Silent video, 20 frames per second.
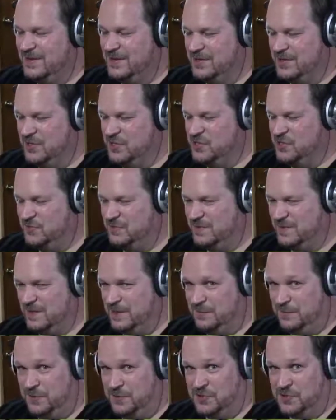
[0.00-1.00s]
Because
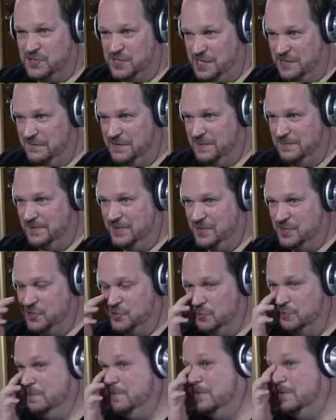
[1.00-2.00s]
if you save up the
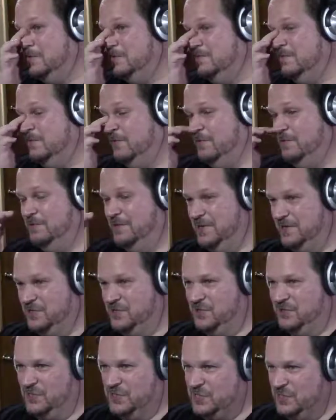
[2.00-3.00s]
super for when it
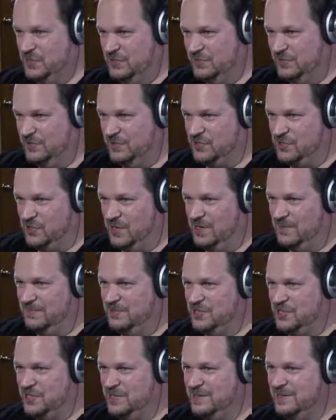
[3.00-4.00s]
turns into the slot
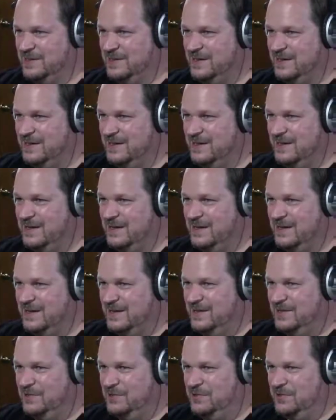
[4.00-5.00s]
machine,
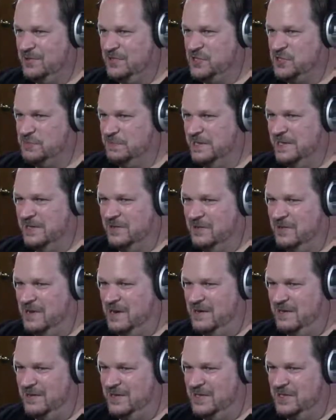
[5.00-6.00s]
you can spend a
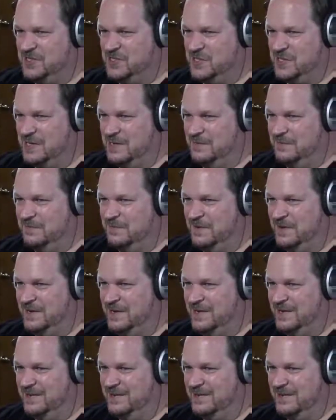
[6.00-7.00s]
lot less time
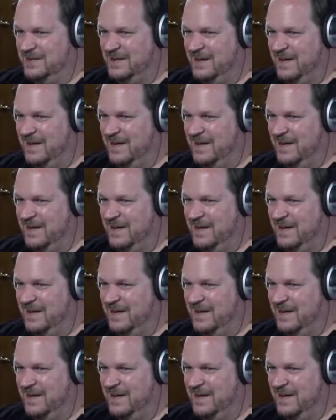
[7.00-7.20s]
fighting it.